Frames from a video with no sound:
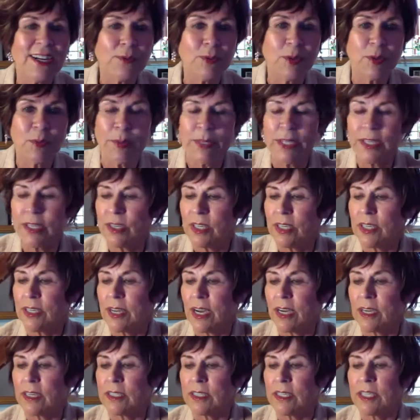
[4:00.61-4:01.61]
would be a good
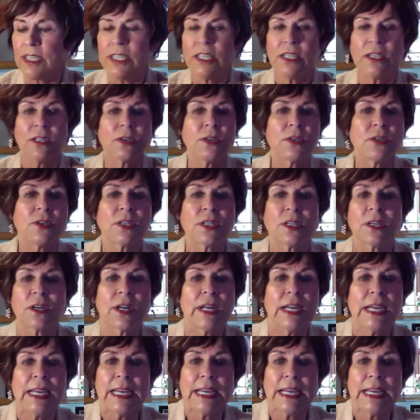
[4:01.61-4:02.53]
color to use, or